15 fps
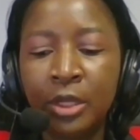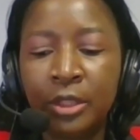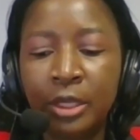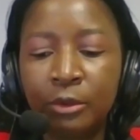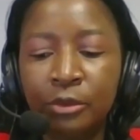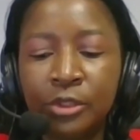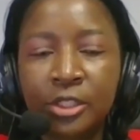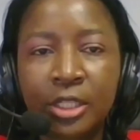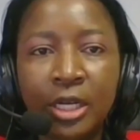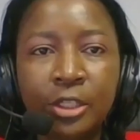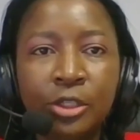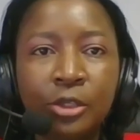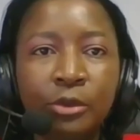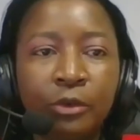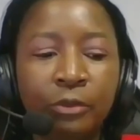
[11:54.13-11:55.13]
the
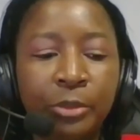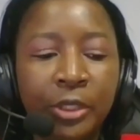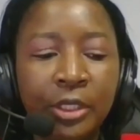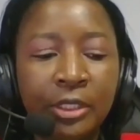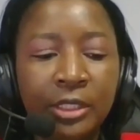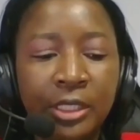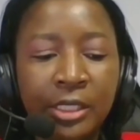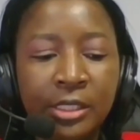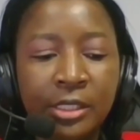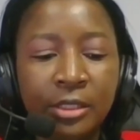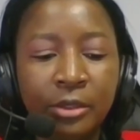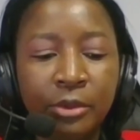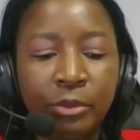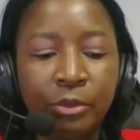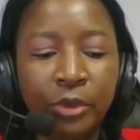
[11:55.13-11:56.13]
construction of
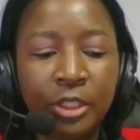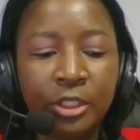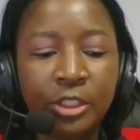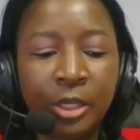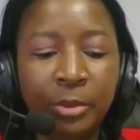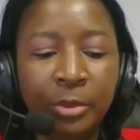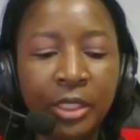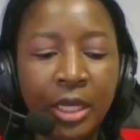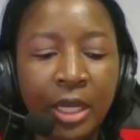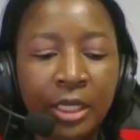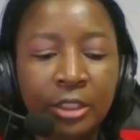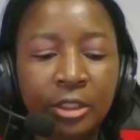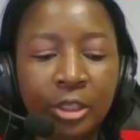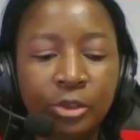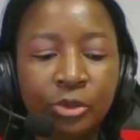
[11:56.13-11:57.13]
buildings with German
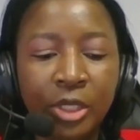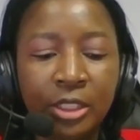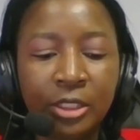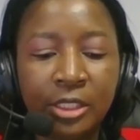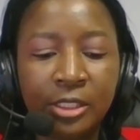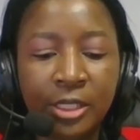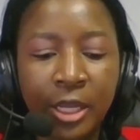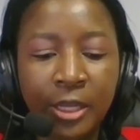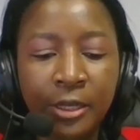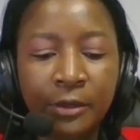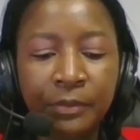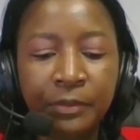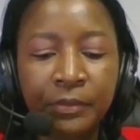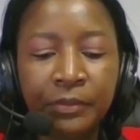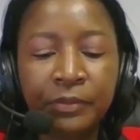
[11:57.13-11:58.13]
architectural
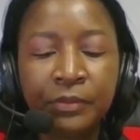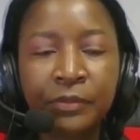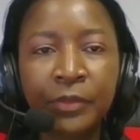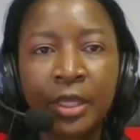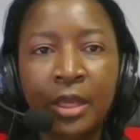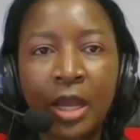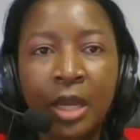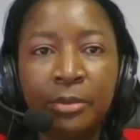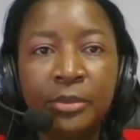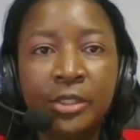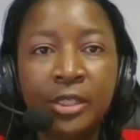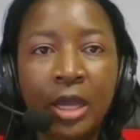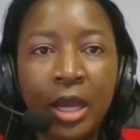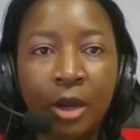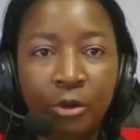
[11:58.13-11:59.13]
design
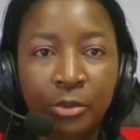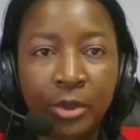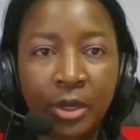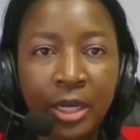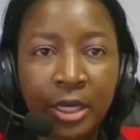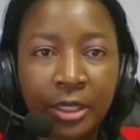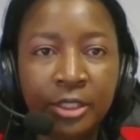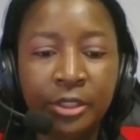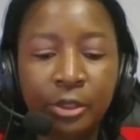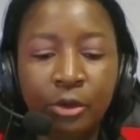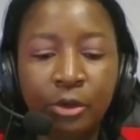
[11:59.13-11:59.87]
are currently